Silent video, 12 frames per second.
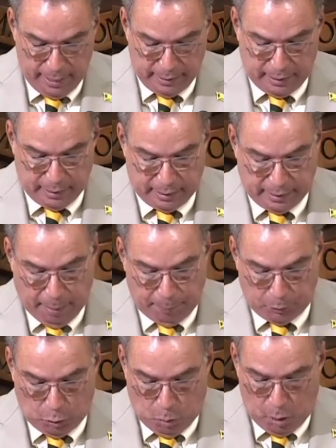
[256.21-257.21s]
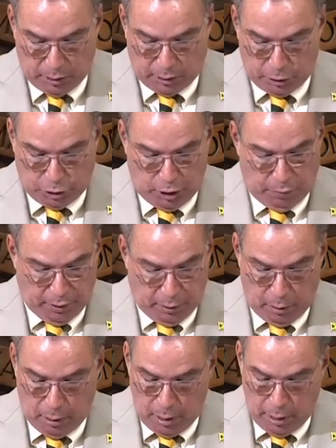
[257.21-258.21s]
is a step towards
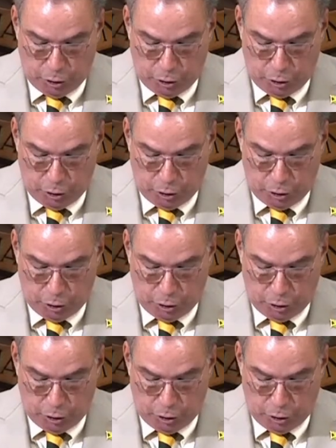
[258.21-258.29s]
achieving